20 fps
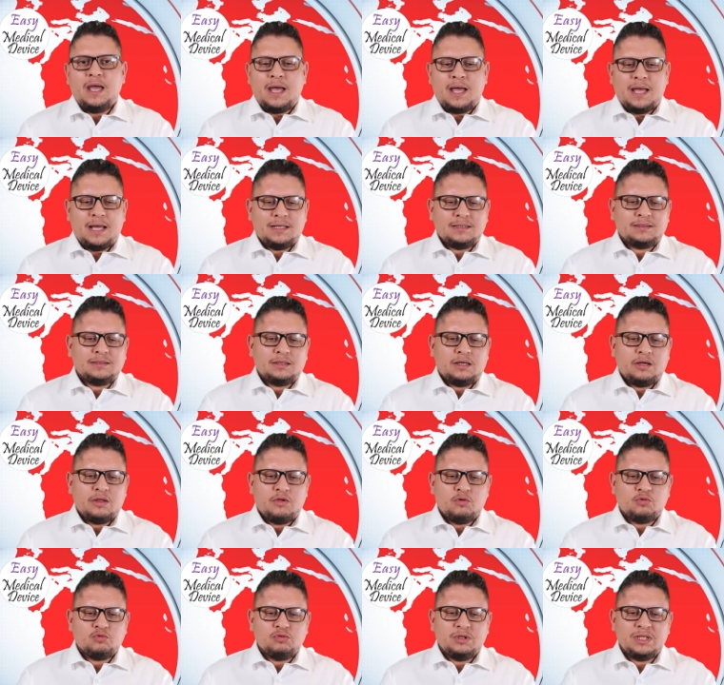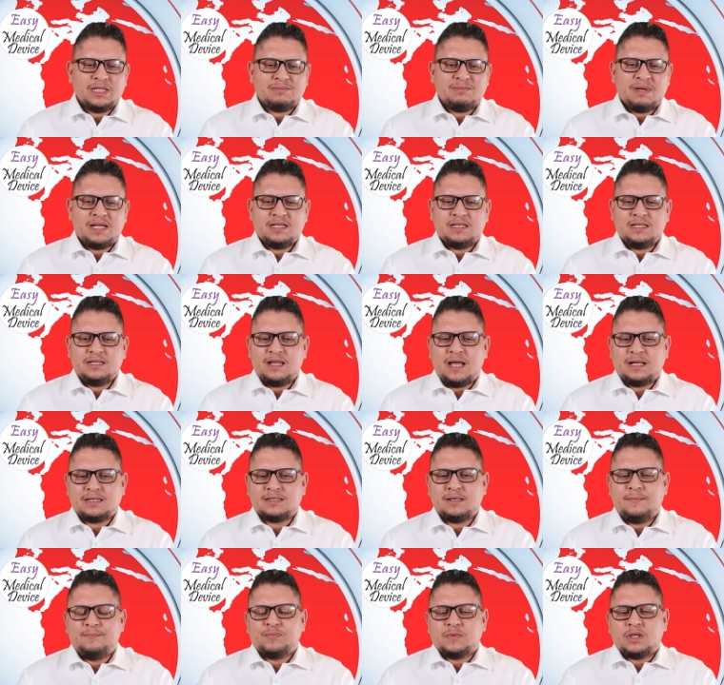And uh, the rule is mainly
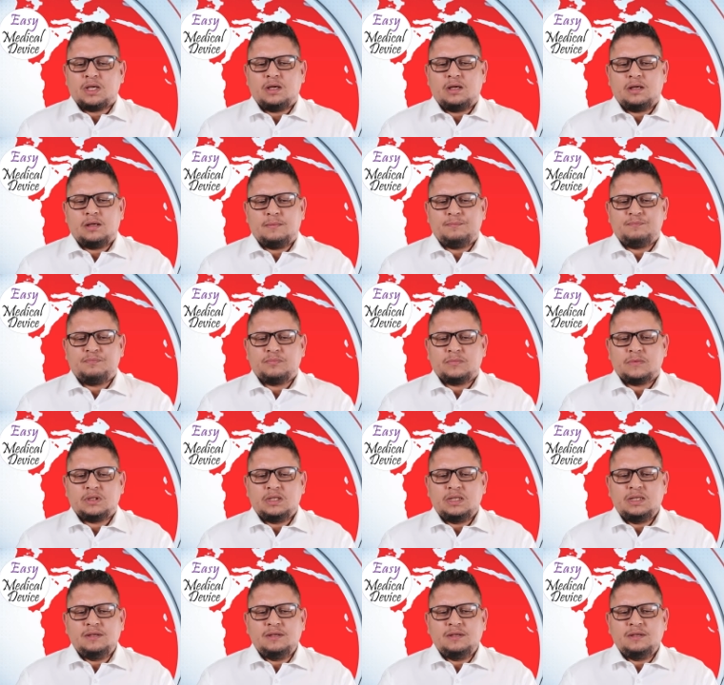that um,